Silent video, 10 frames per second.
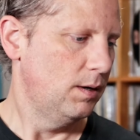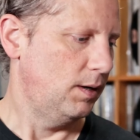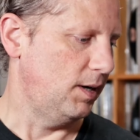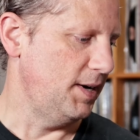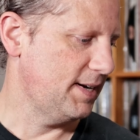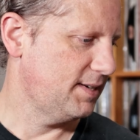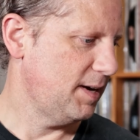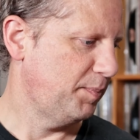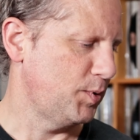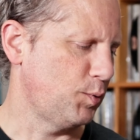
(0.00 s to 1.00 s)
Next
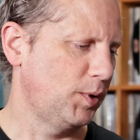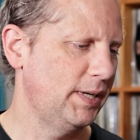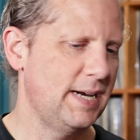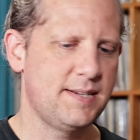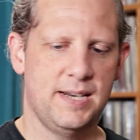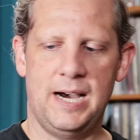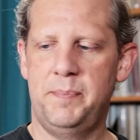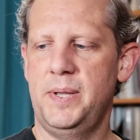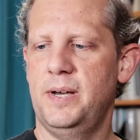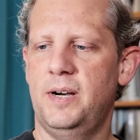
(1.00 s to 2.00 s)
up was a really nice
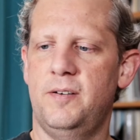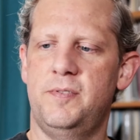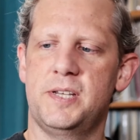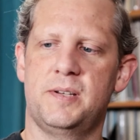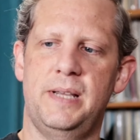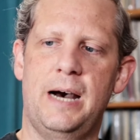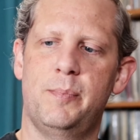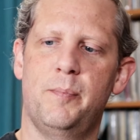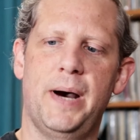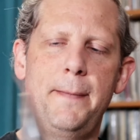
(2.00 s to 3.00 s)
copy of this
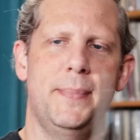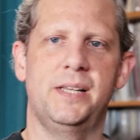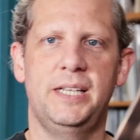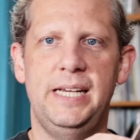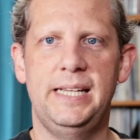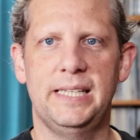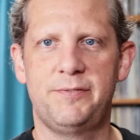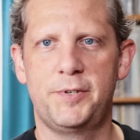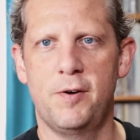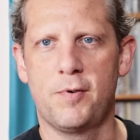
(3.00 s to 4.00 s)
album by Melanie,
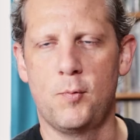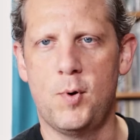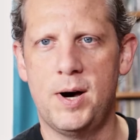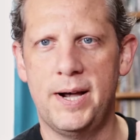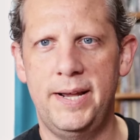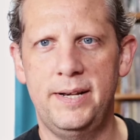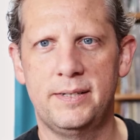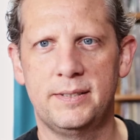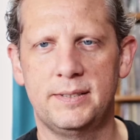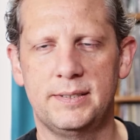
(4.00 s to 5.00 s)
Leftover Wine,